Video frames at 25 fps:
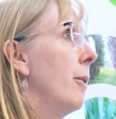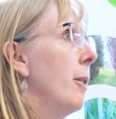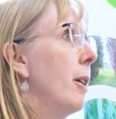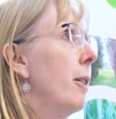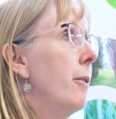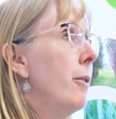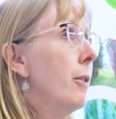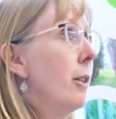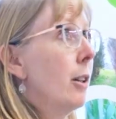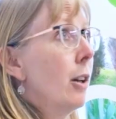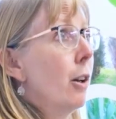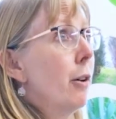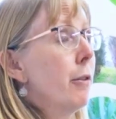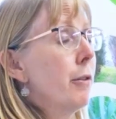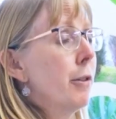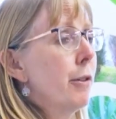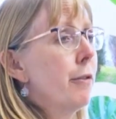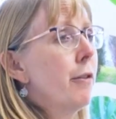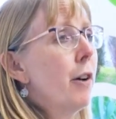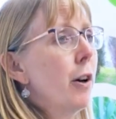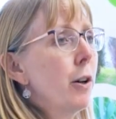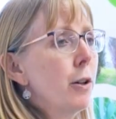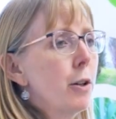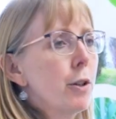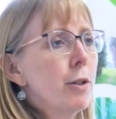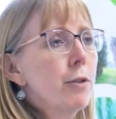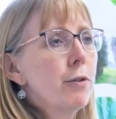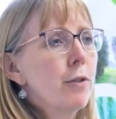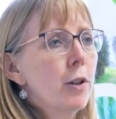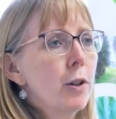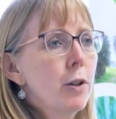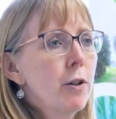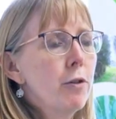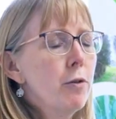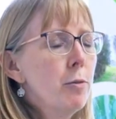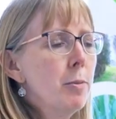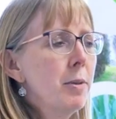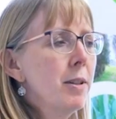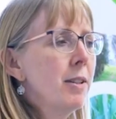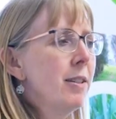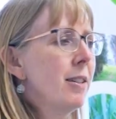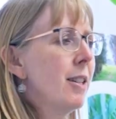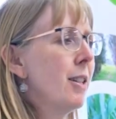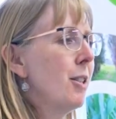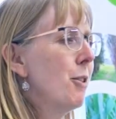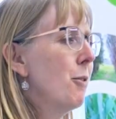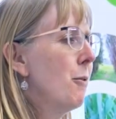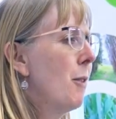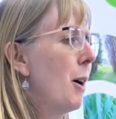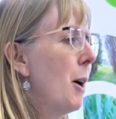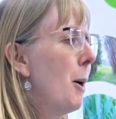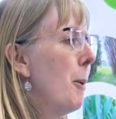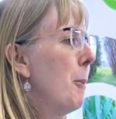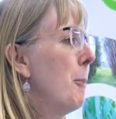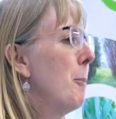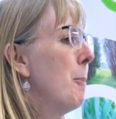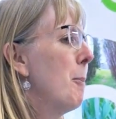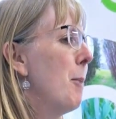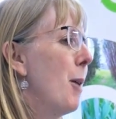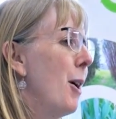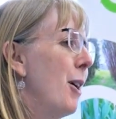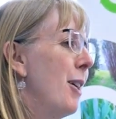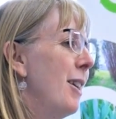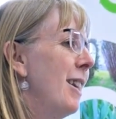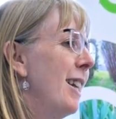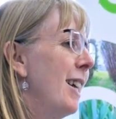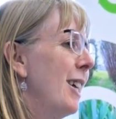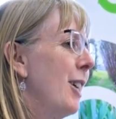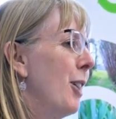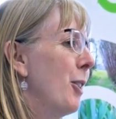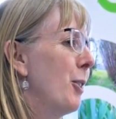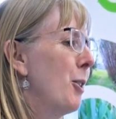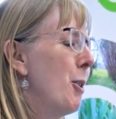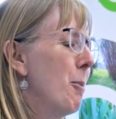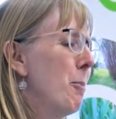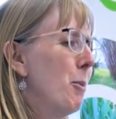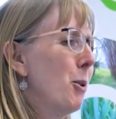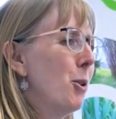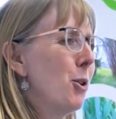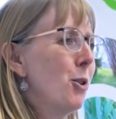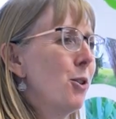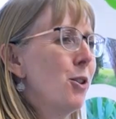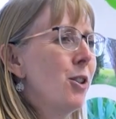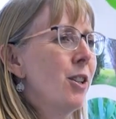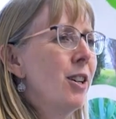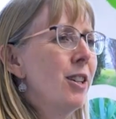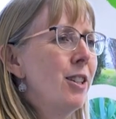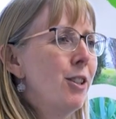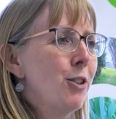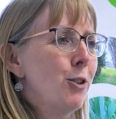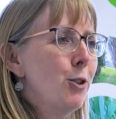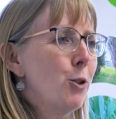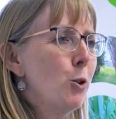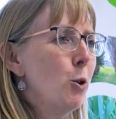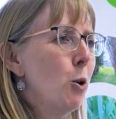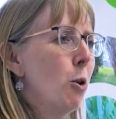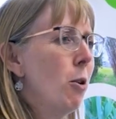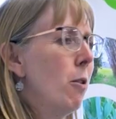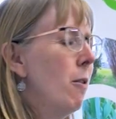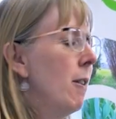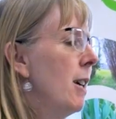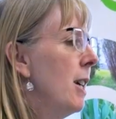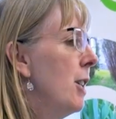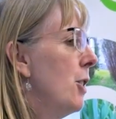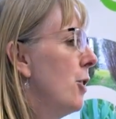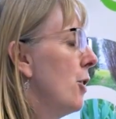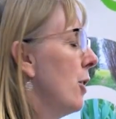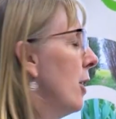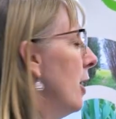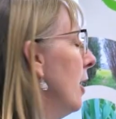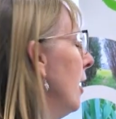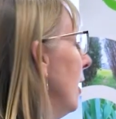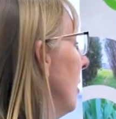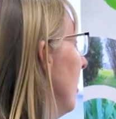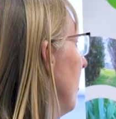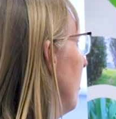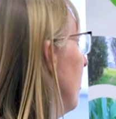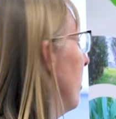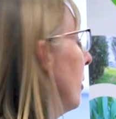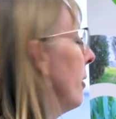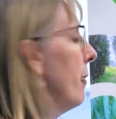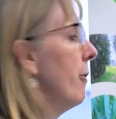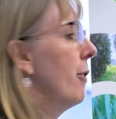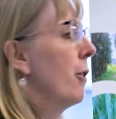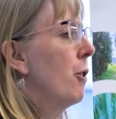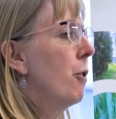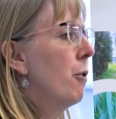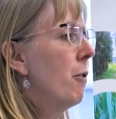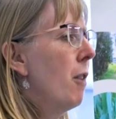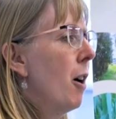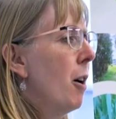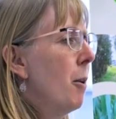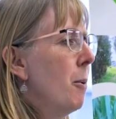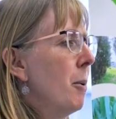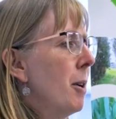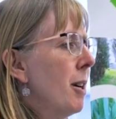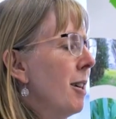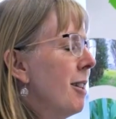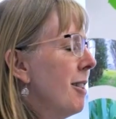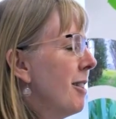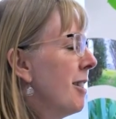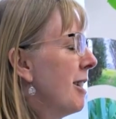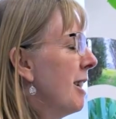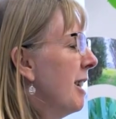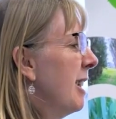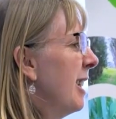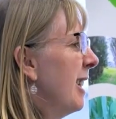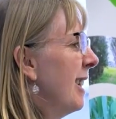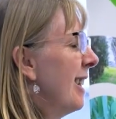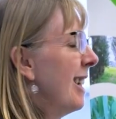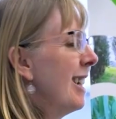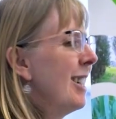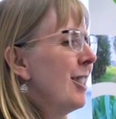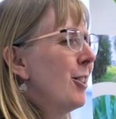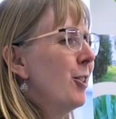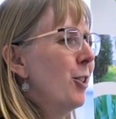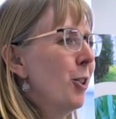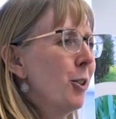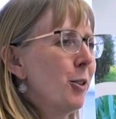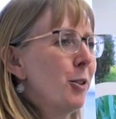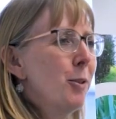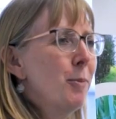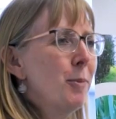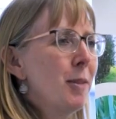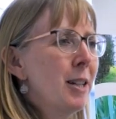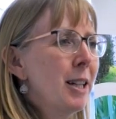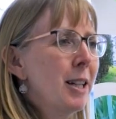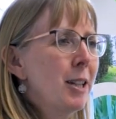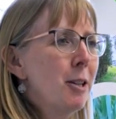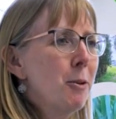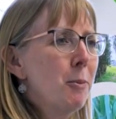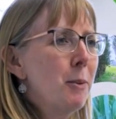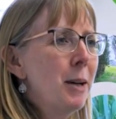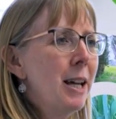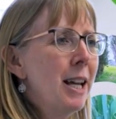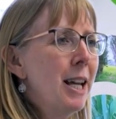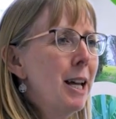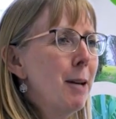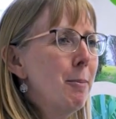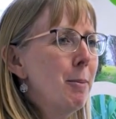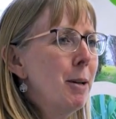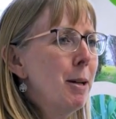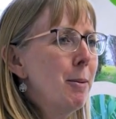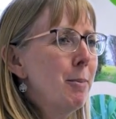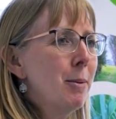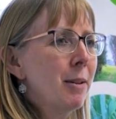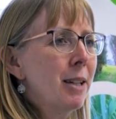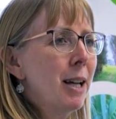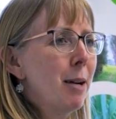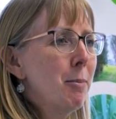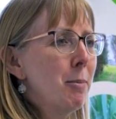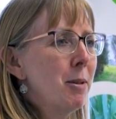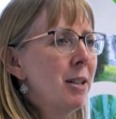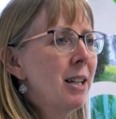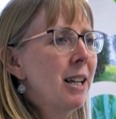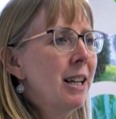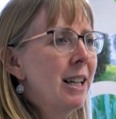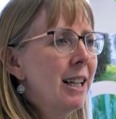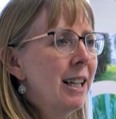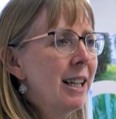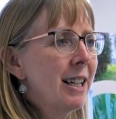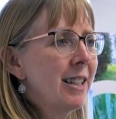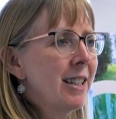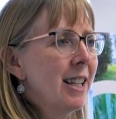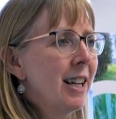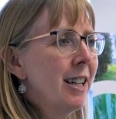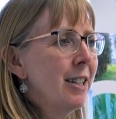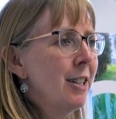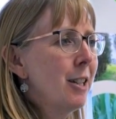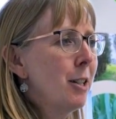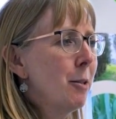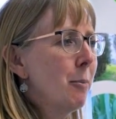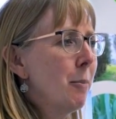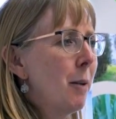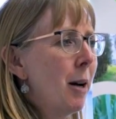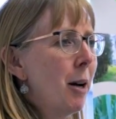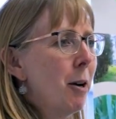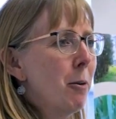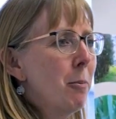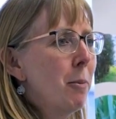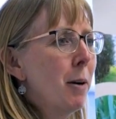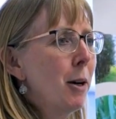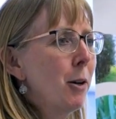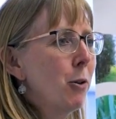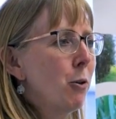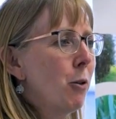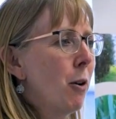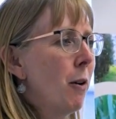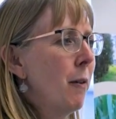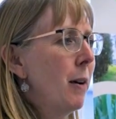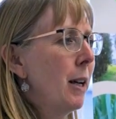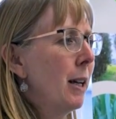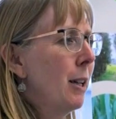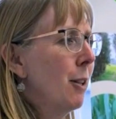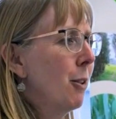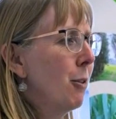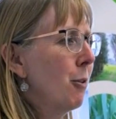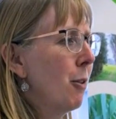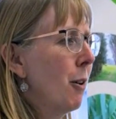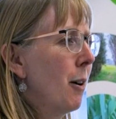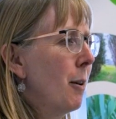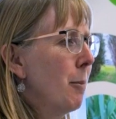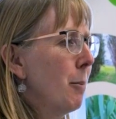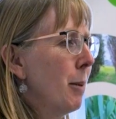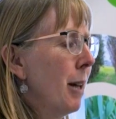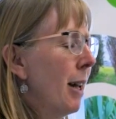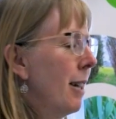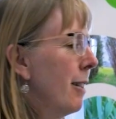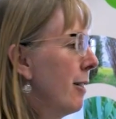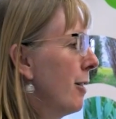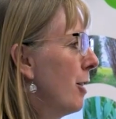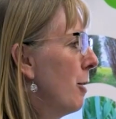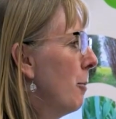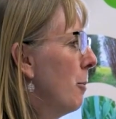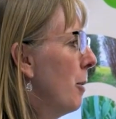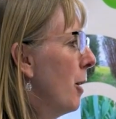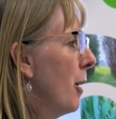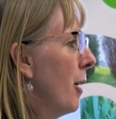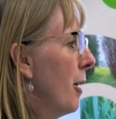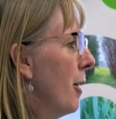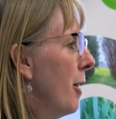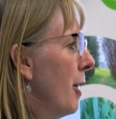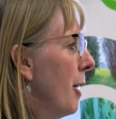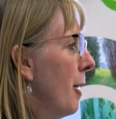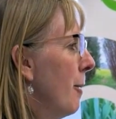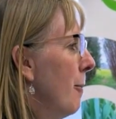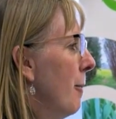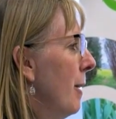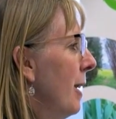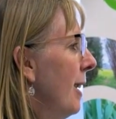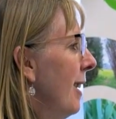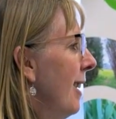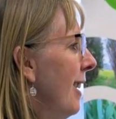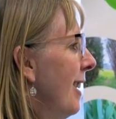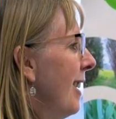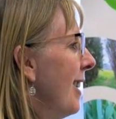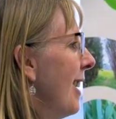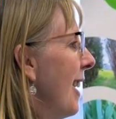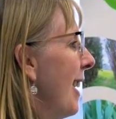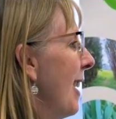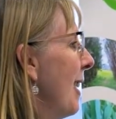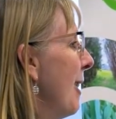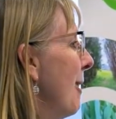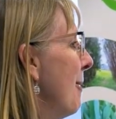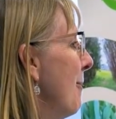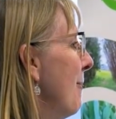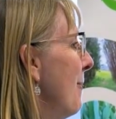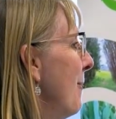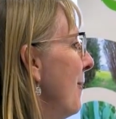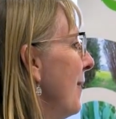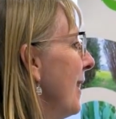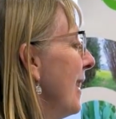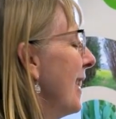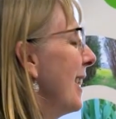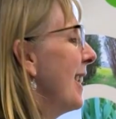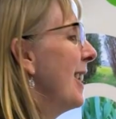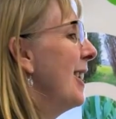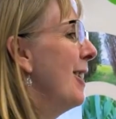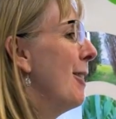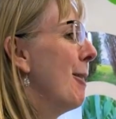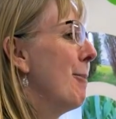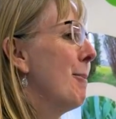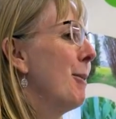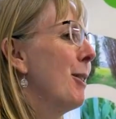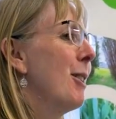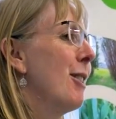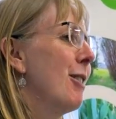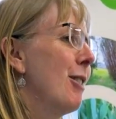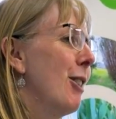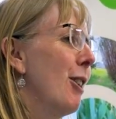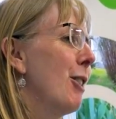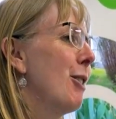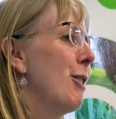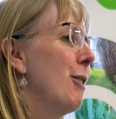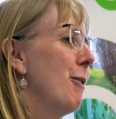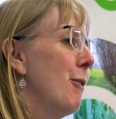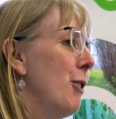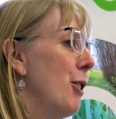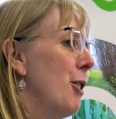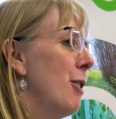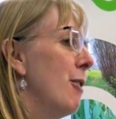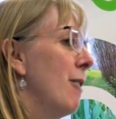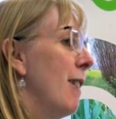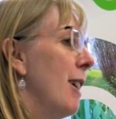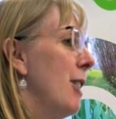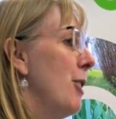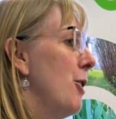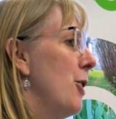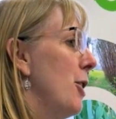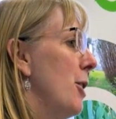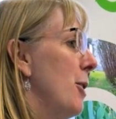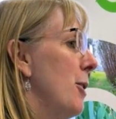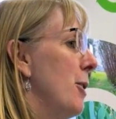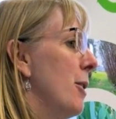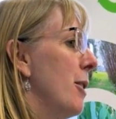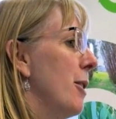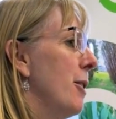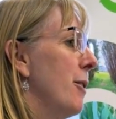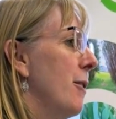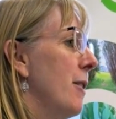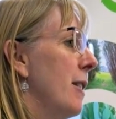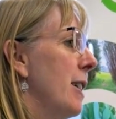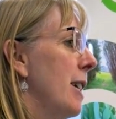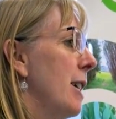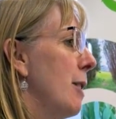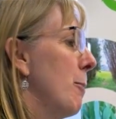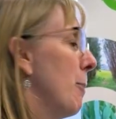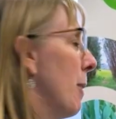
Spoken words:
and a lot of the focus for government is around burning and combustion and storage, but for growers, it's not something that we hear people get particularly excited about growing plants to burn them. But there's lots of other end uses for these